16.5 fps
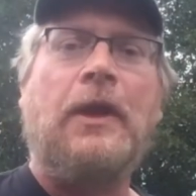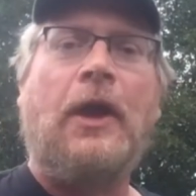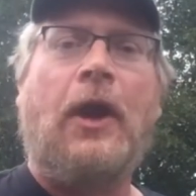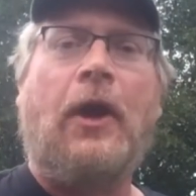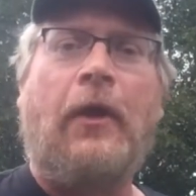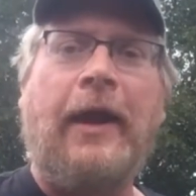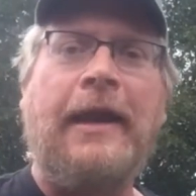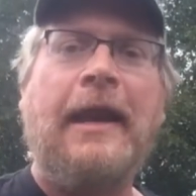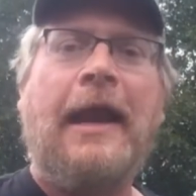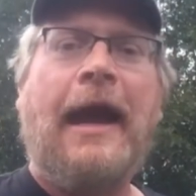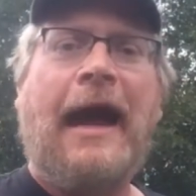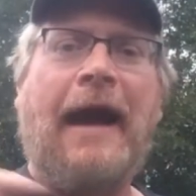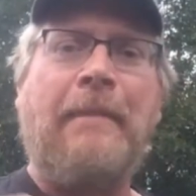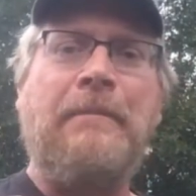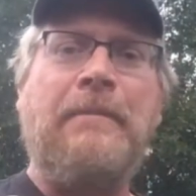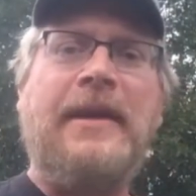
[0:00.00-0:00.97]
All right,
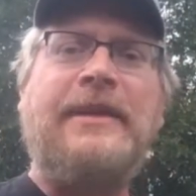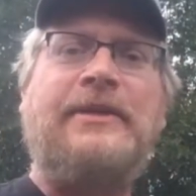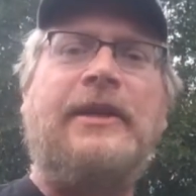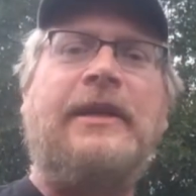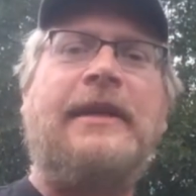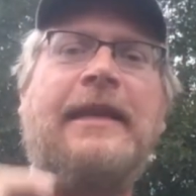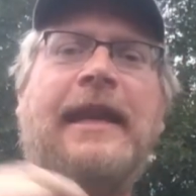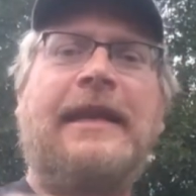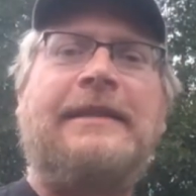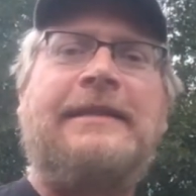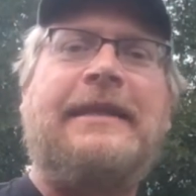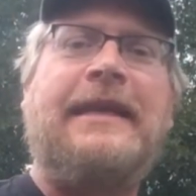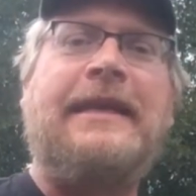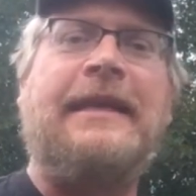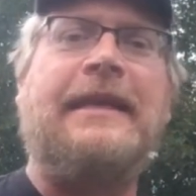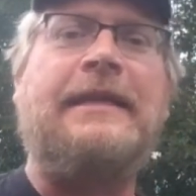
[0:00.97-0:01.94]
I mentioned in that
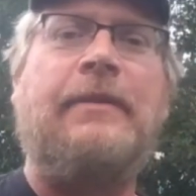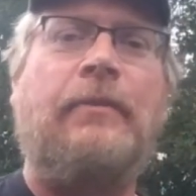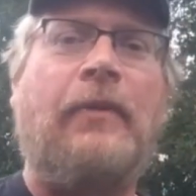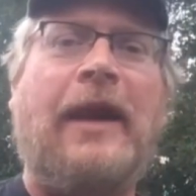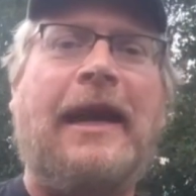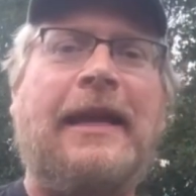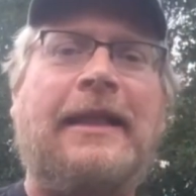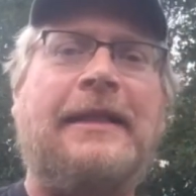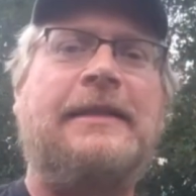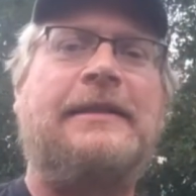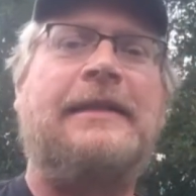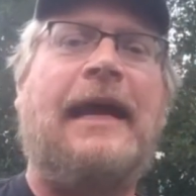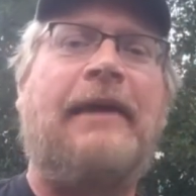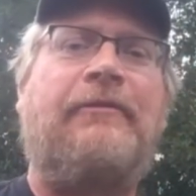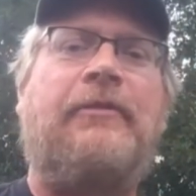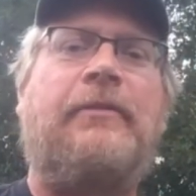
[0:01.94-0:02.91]
scene that Reichlin's
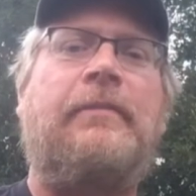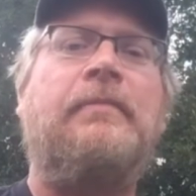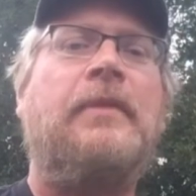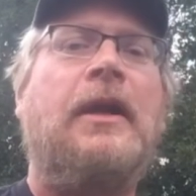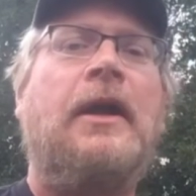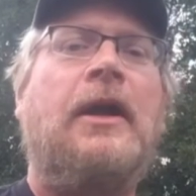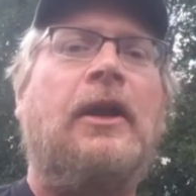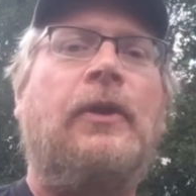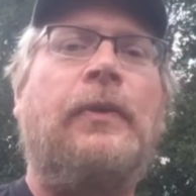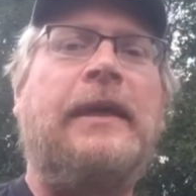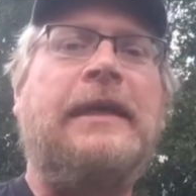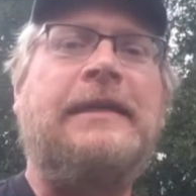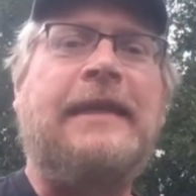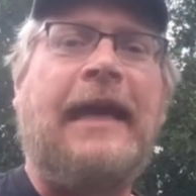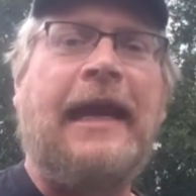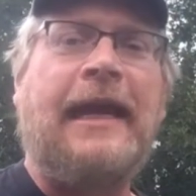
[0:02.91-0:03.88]
not from
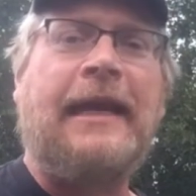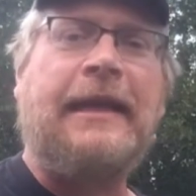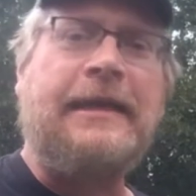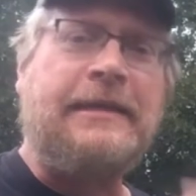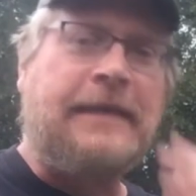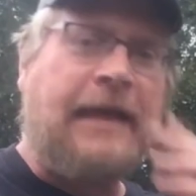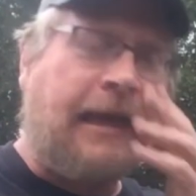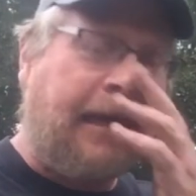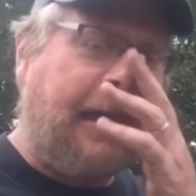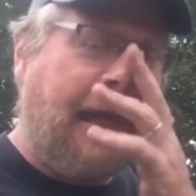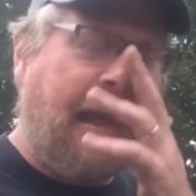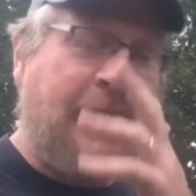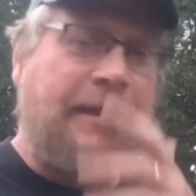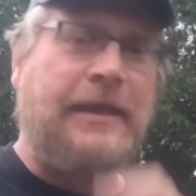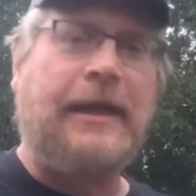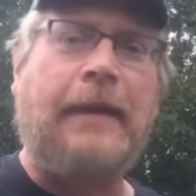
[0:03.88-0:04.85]
Louisiana and he's not a
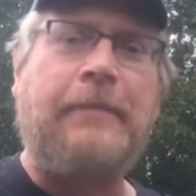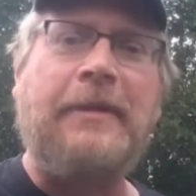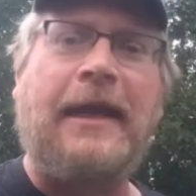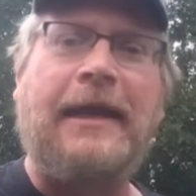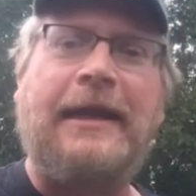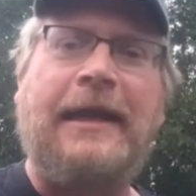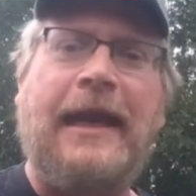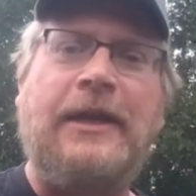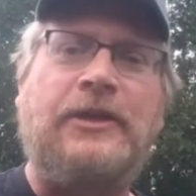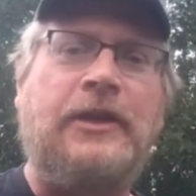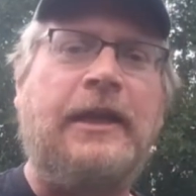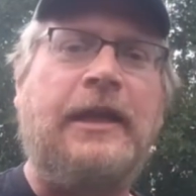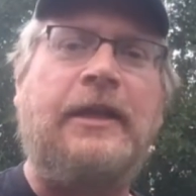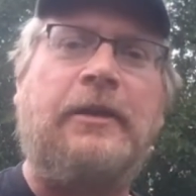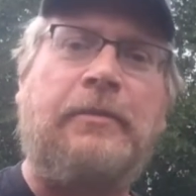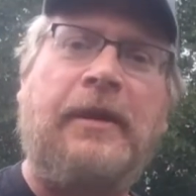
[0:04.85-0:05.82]
Cajun. I'm not a Cajun
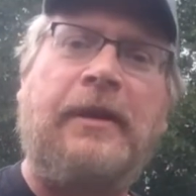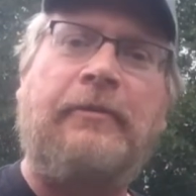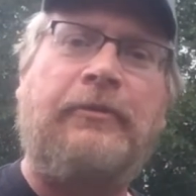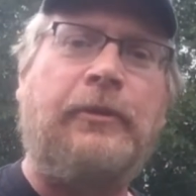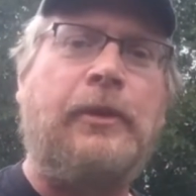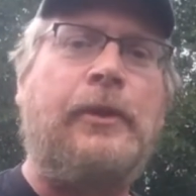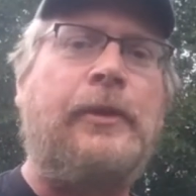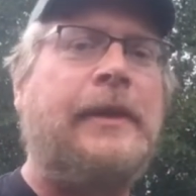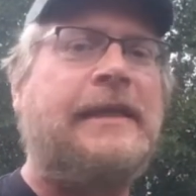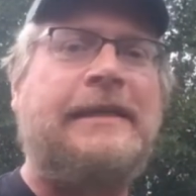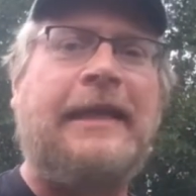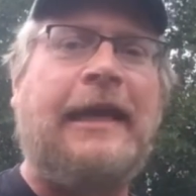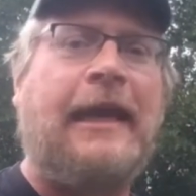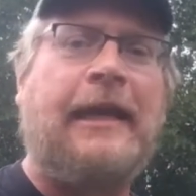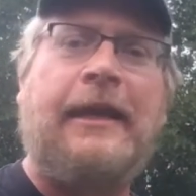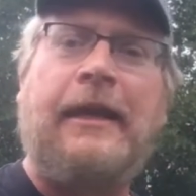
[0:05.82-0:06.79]
either, but I'm from
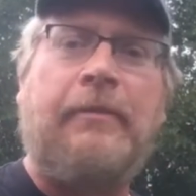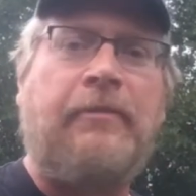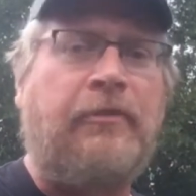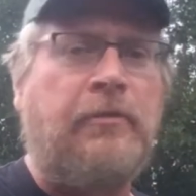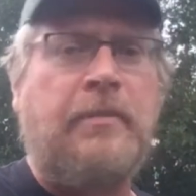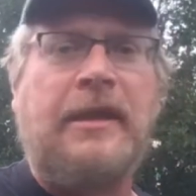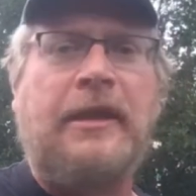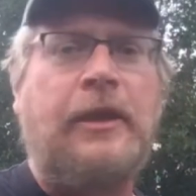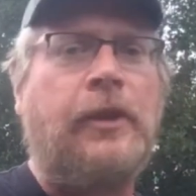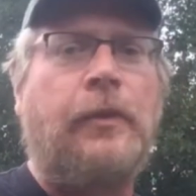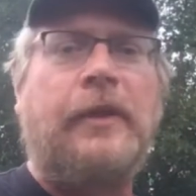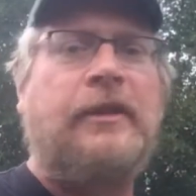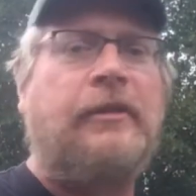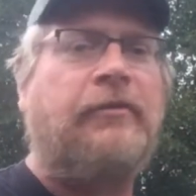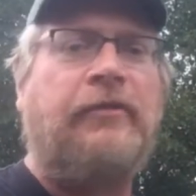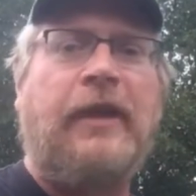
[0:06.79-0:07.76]
Louisiana and I'm familiar
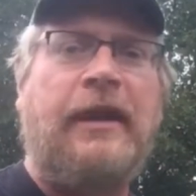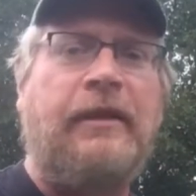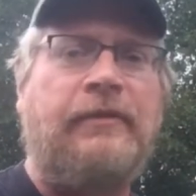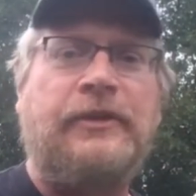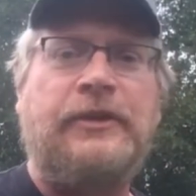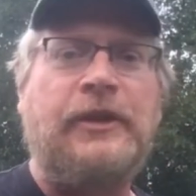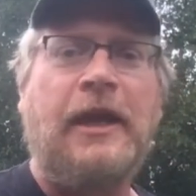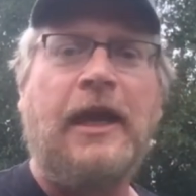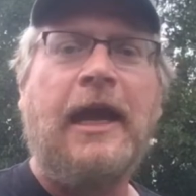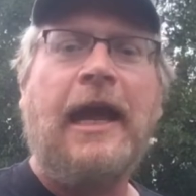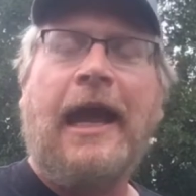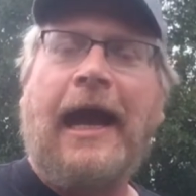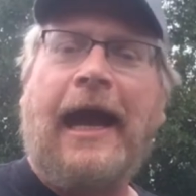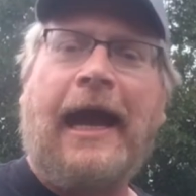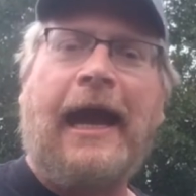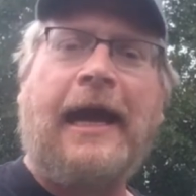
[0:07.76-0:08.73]
with the flavors.
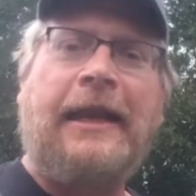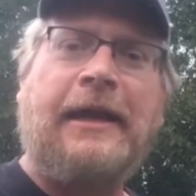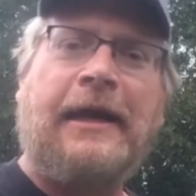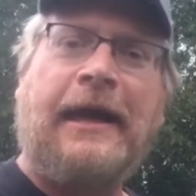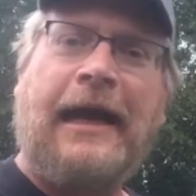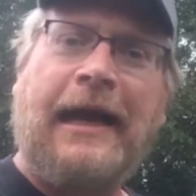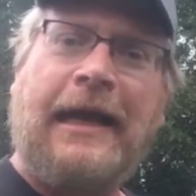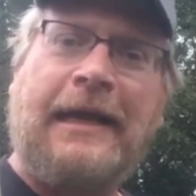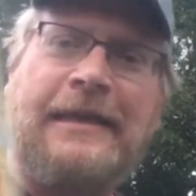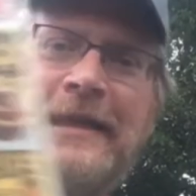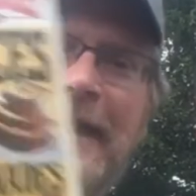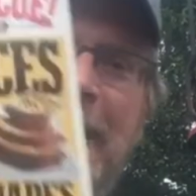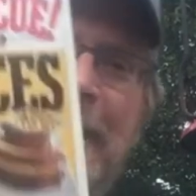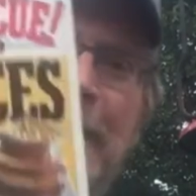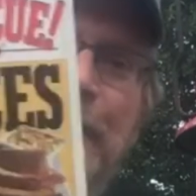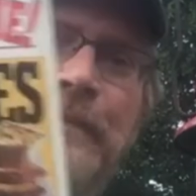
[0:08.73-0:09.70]
And uh, I gotta tell
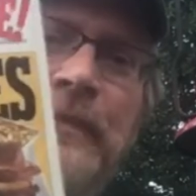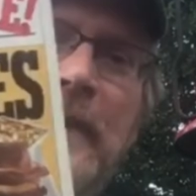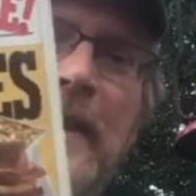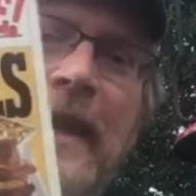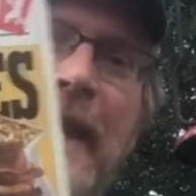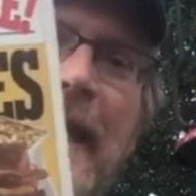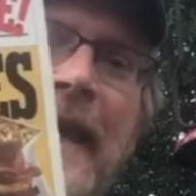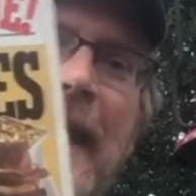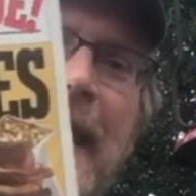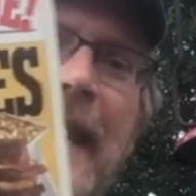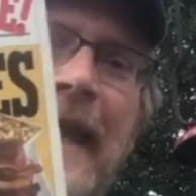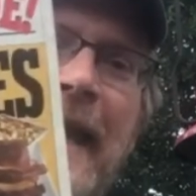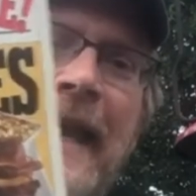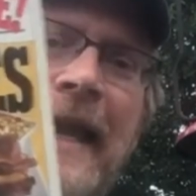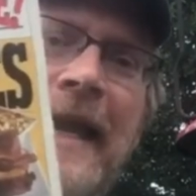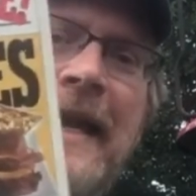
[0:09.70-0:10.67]
you,
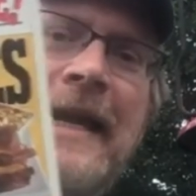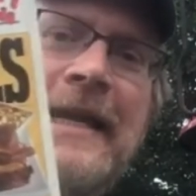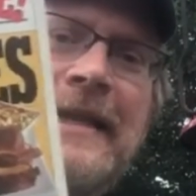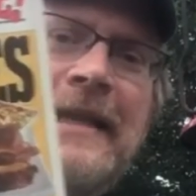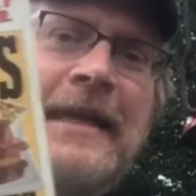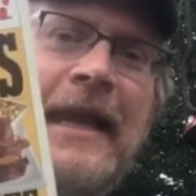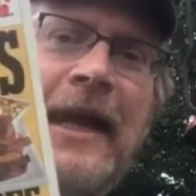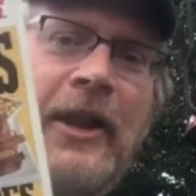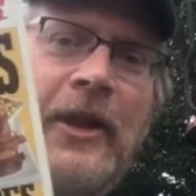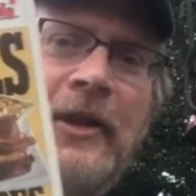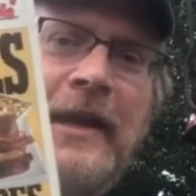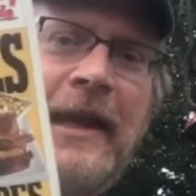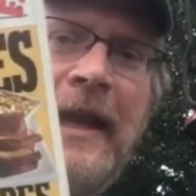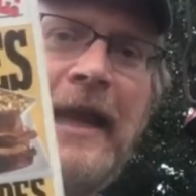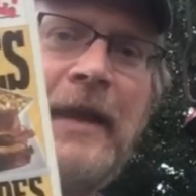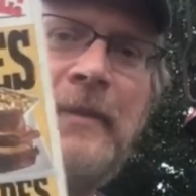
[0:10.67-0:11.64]
he hit the nail on the
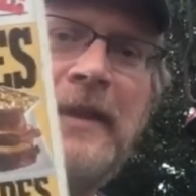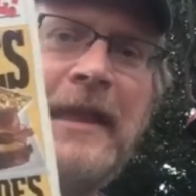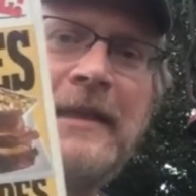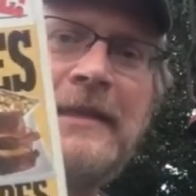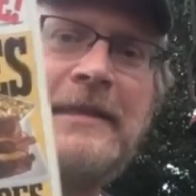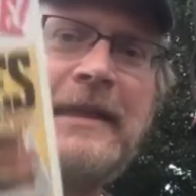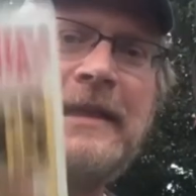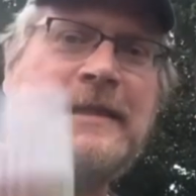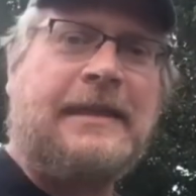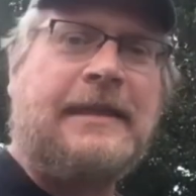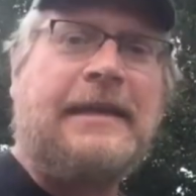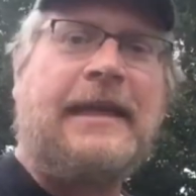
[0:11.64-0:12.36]
head with that seasoning.